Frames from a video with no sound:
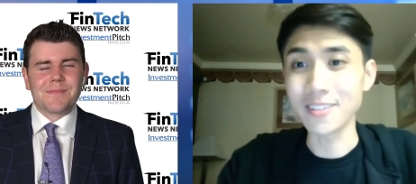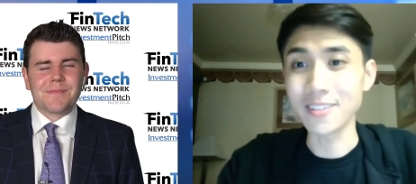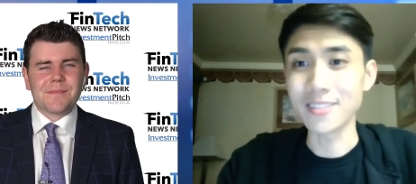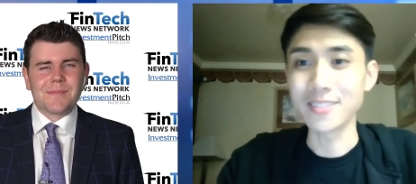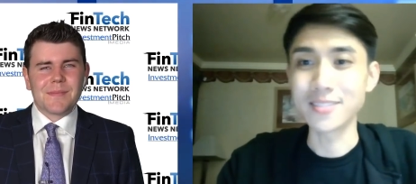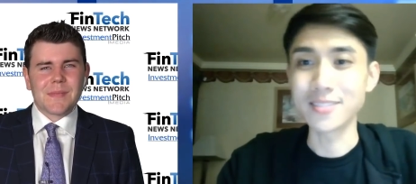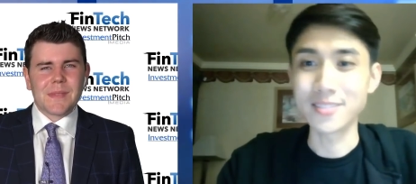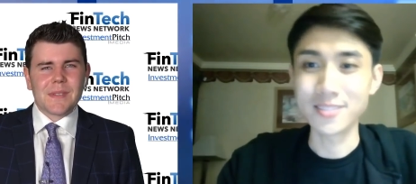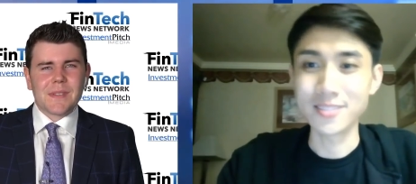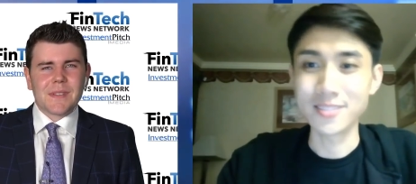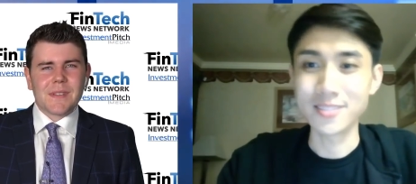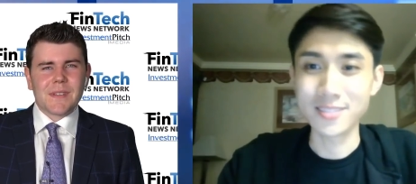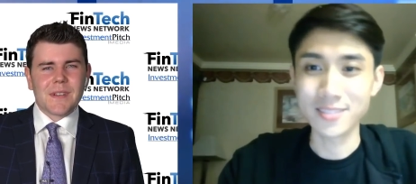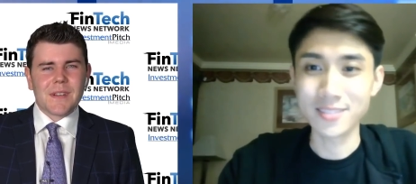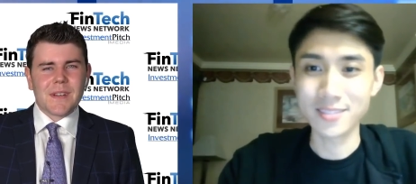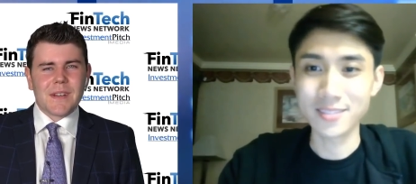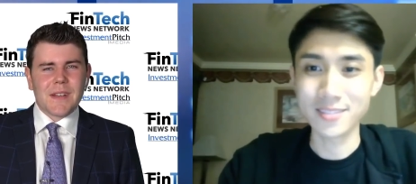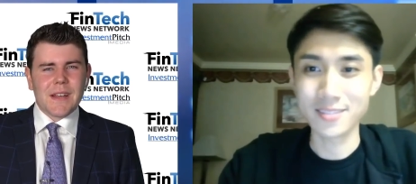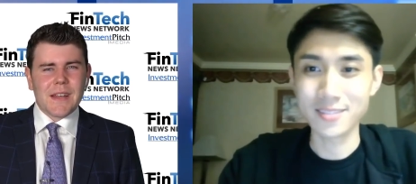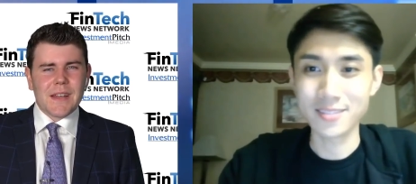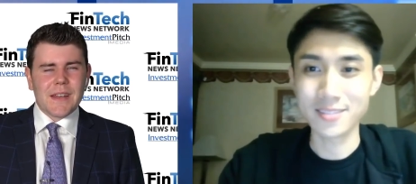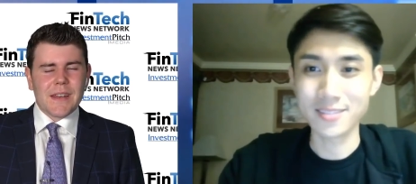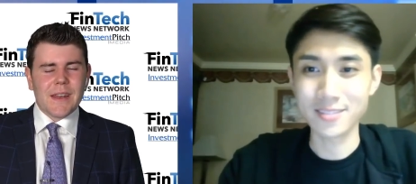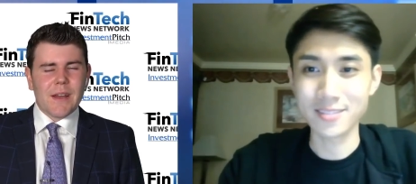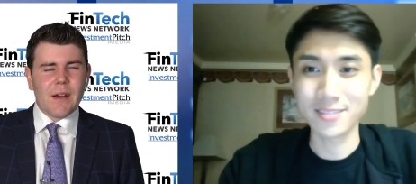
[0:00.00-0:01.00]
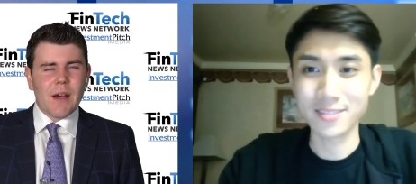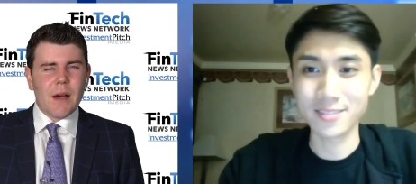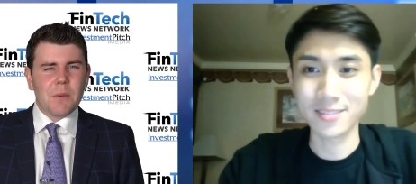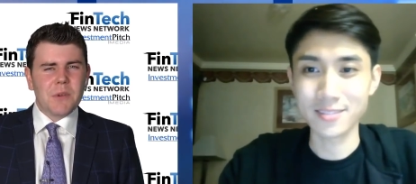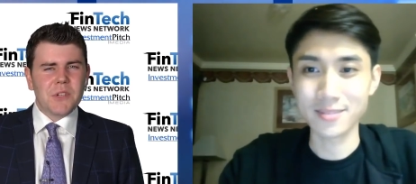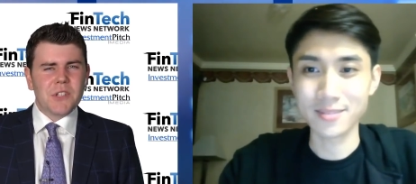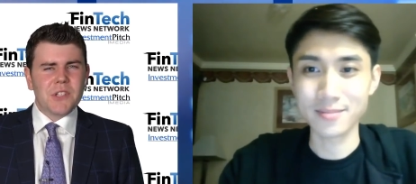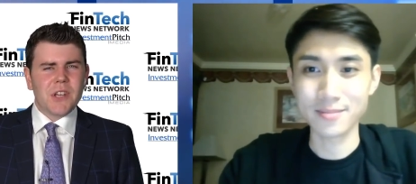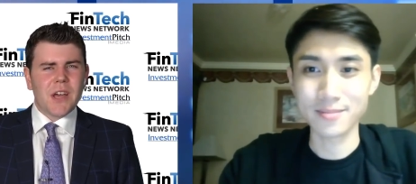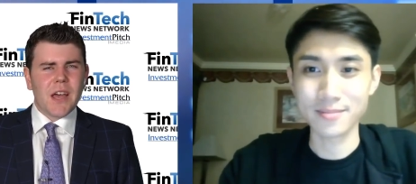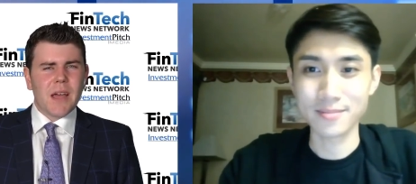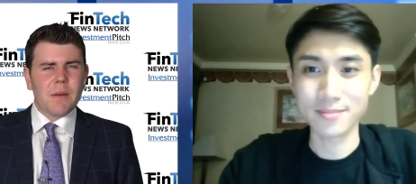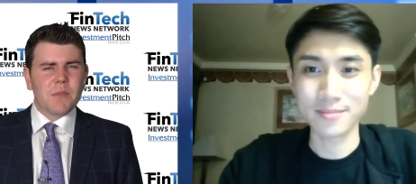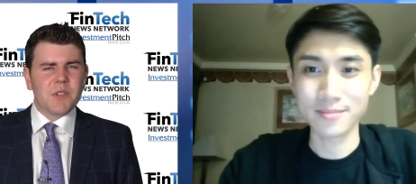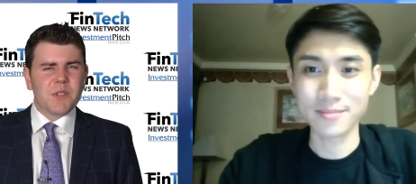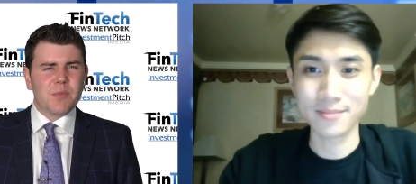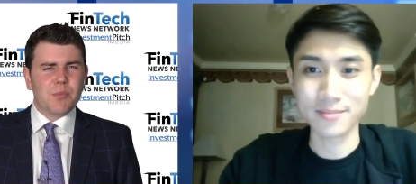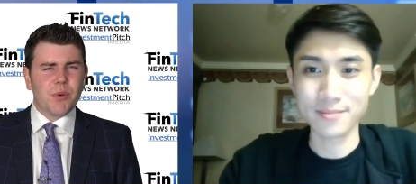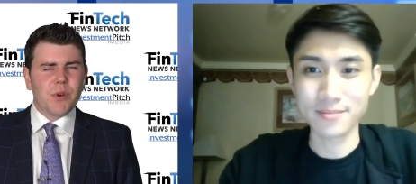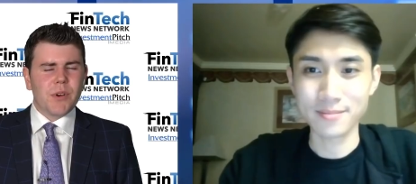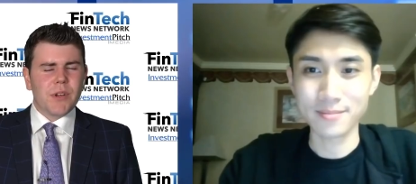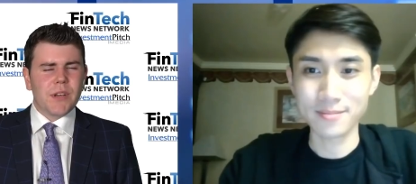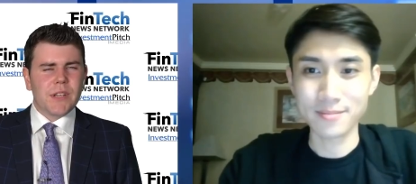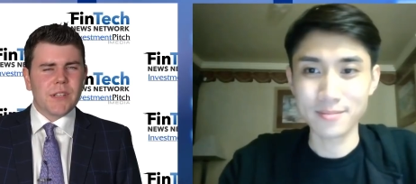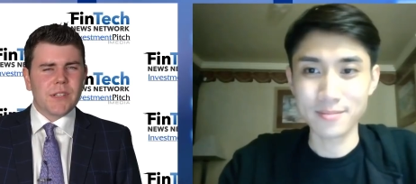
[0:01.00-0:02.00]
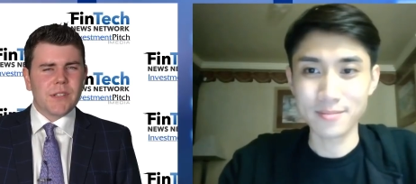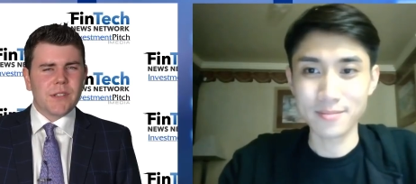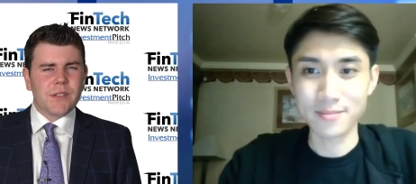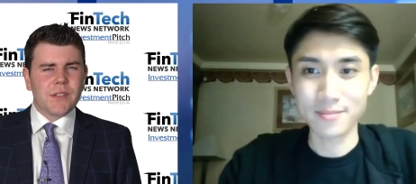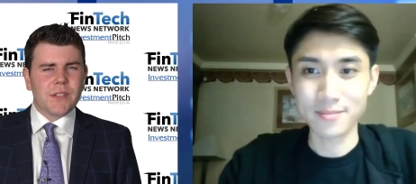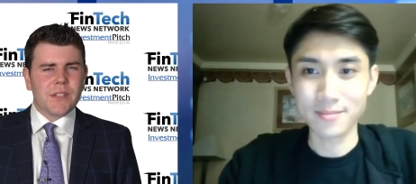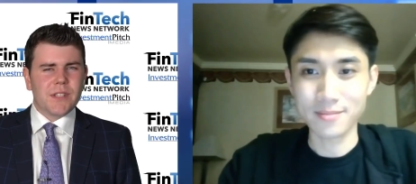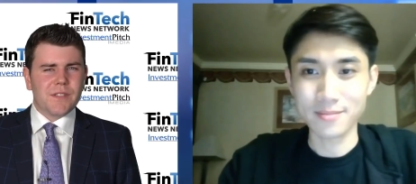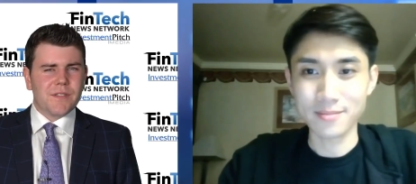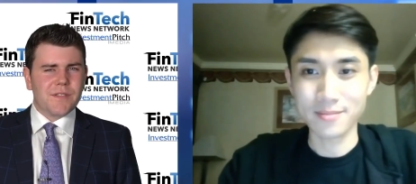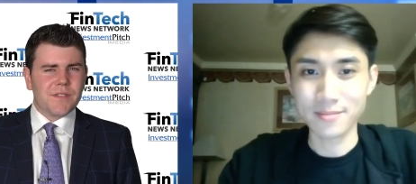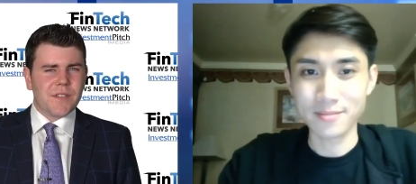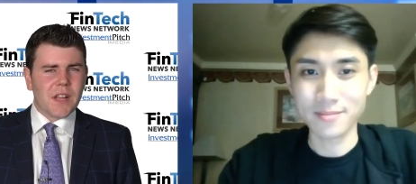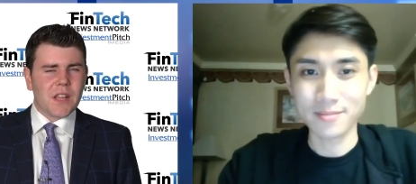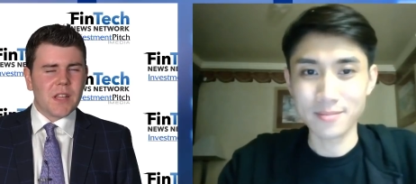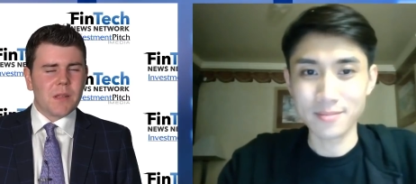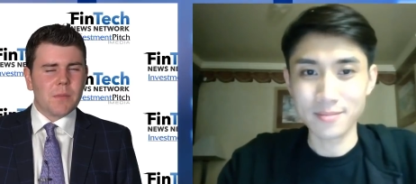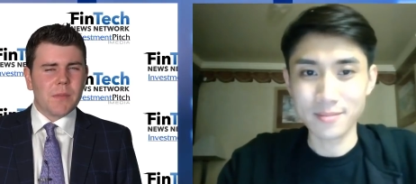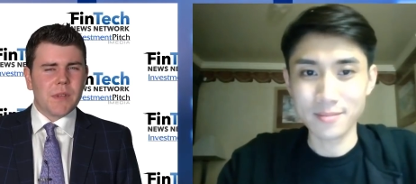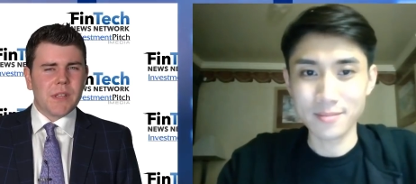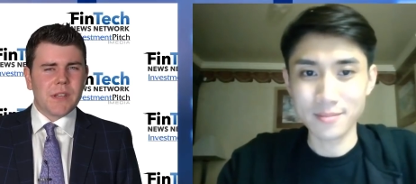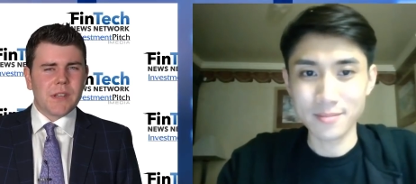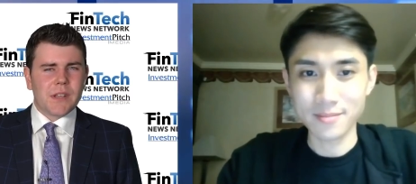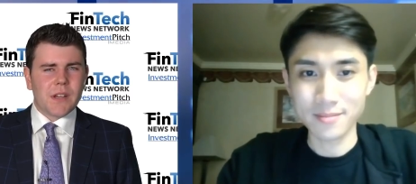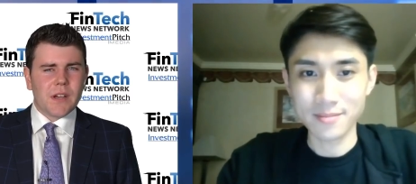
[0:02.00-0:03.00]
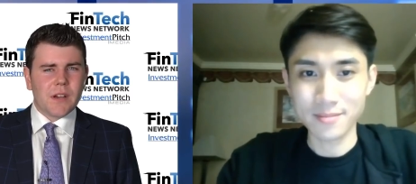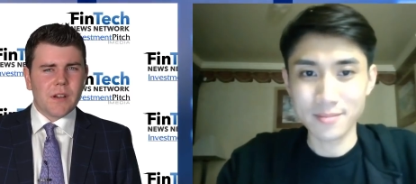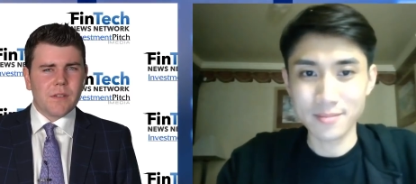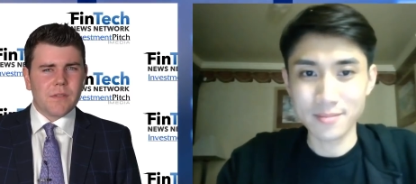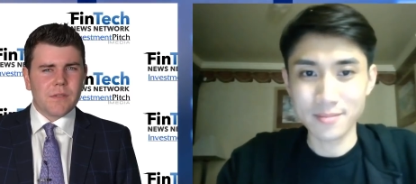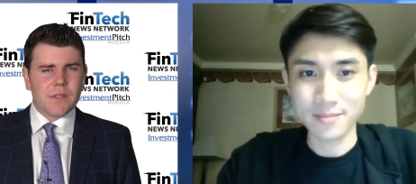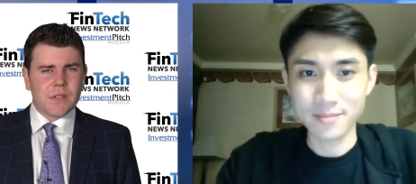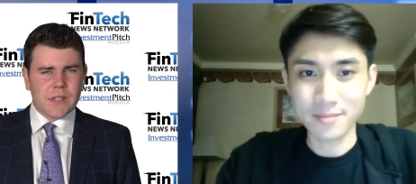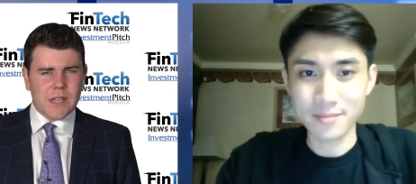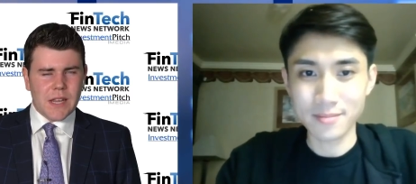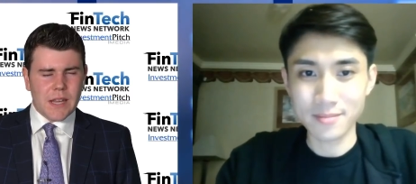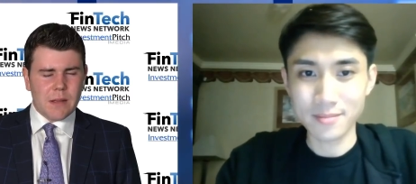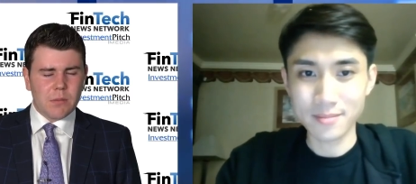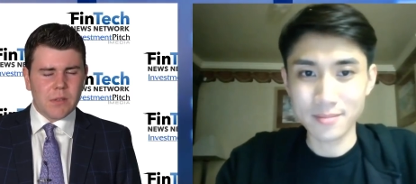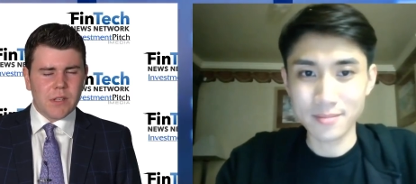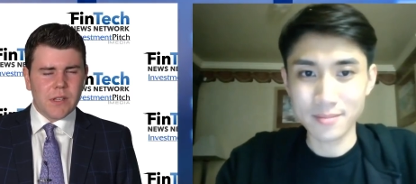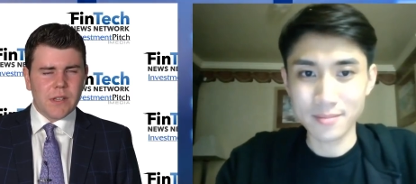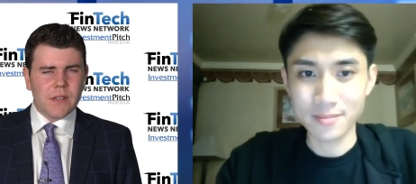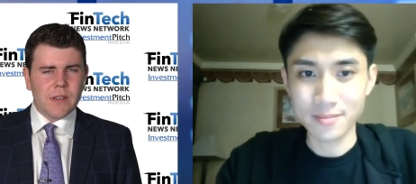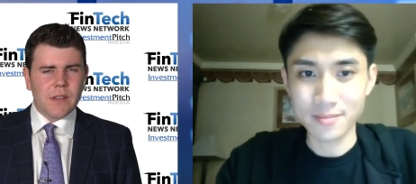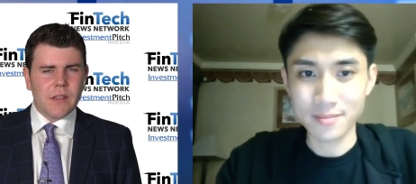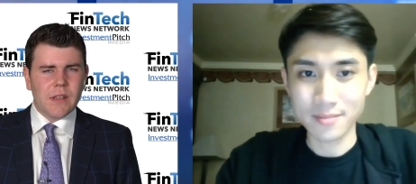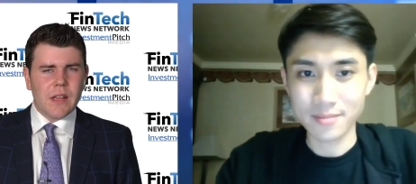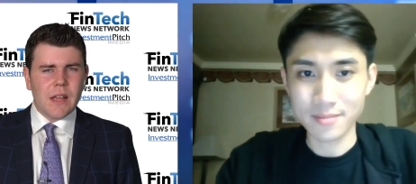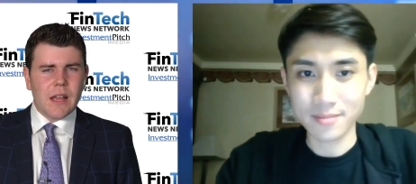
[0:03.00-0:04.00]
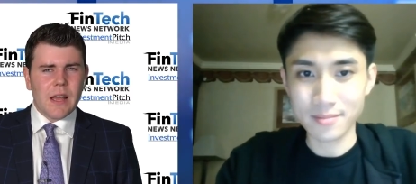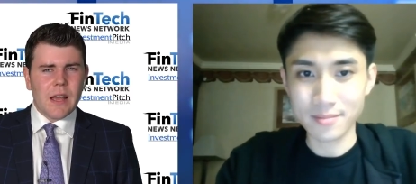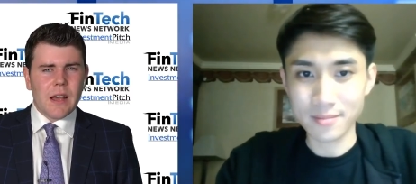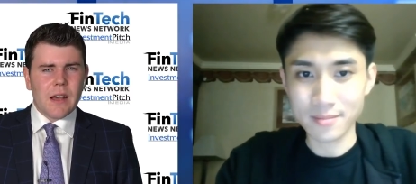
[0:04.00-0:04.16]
Speaker 1: Thank you. Now, how much time was put into the development of Stably,